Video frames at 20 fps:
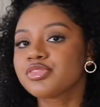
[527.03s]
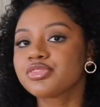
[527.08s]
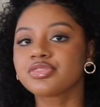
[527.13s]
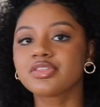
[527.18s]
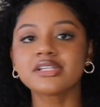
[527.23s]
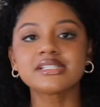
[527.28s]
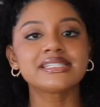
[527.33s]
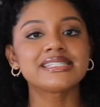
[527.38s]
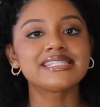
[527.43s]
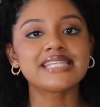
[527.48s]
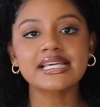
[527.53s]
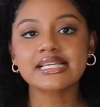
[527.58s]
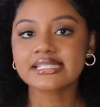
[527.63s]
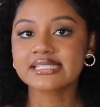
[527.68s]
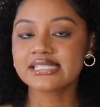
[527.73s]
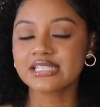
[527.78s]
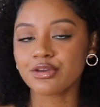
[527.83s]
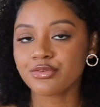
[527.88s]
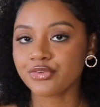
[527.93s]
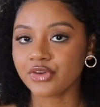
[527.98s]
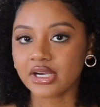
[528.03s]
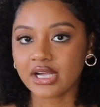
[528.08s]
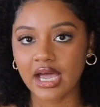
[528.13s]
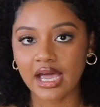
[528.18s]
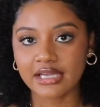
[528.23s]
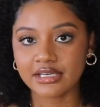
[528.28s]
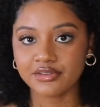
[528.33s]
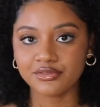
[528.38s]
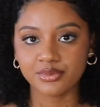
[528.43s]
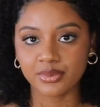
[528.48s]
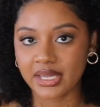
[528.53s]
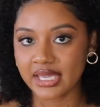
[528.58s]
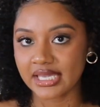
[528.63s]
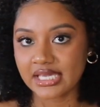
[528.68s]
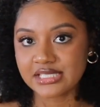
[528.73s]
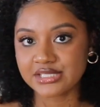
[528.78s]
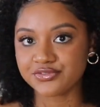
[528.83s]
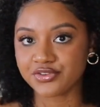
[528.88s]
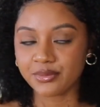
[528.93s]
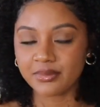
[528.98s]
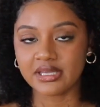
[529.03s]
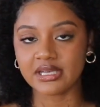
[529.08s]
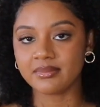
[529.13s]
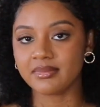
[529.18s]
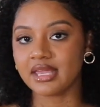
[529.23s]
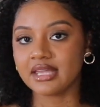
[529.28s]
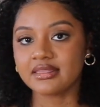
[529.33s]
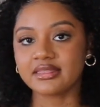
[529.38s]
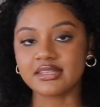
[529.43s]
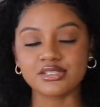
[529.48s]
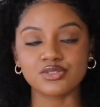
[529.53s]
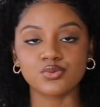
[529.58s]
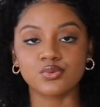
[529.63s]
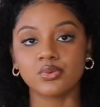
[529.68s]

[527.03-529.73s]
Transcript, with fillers: 6 different kind of ways for me to make this